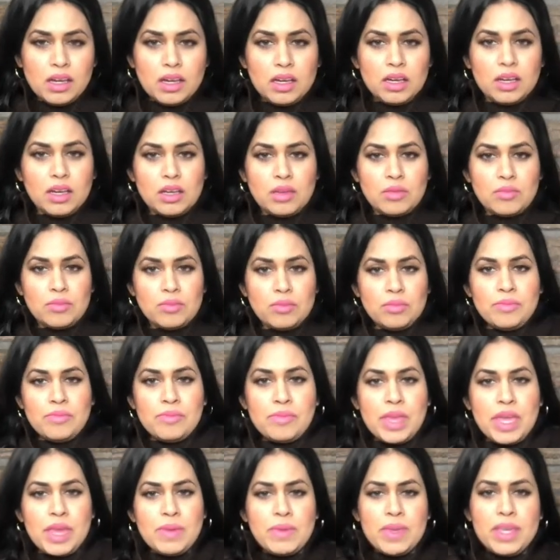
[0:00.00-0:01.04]
Um,
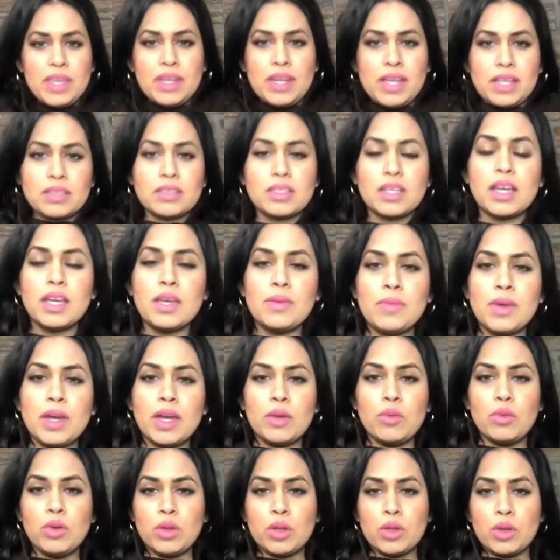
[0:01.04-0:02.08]
maybe next time
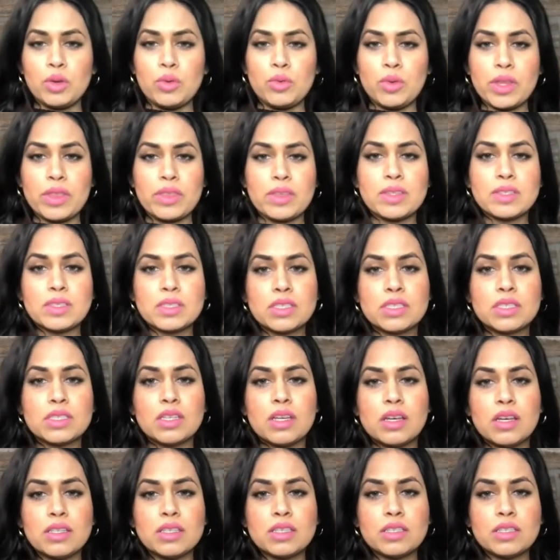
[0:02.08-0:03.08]
I will go with a,